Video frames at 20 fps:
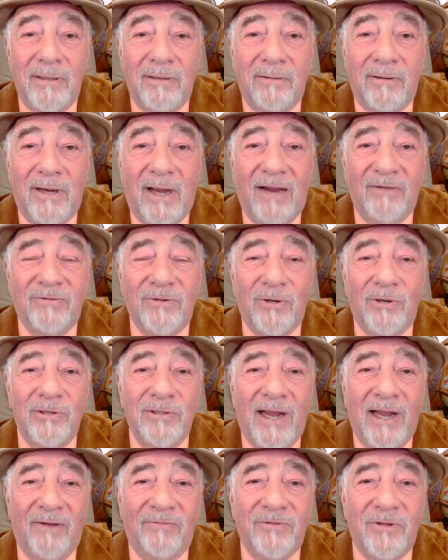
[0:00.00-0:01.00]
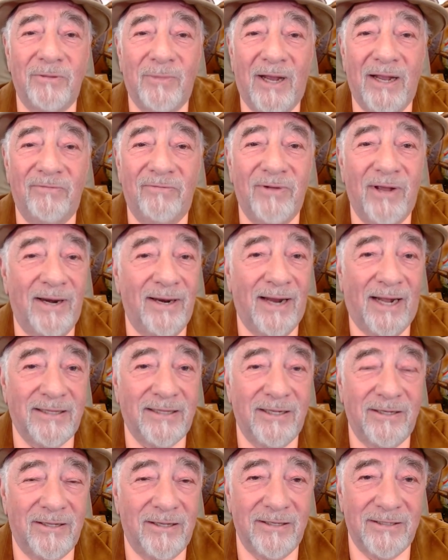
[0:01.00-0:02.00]
Well, I've learned after my event not
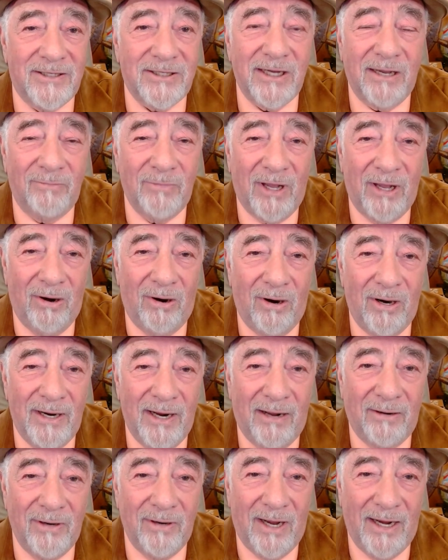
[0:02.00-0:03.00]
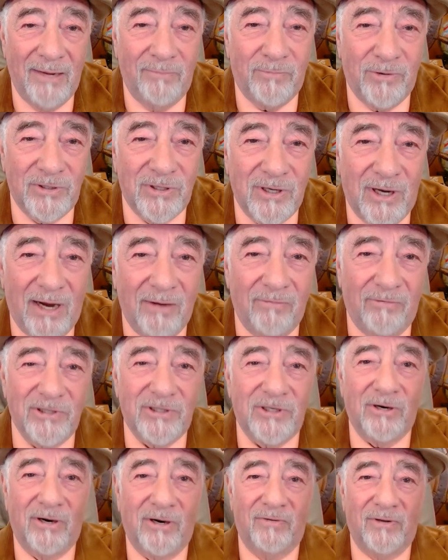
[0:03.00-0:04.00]
to sing my heart out. I pres- I
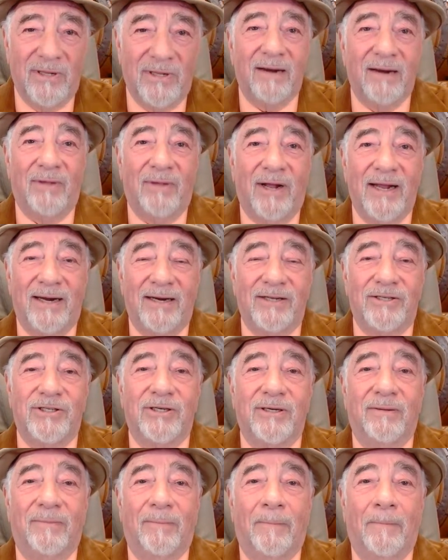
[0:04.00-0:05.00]
reserve a lot of my energy.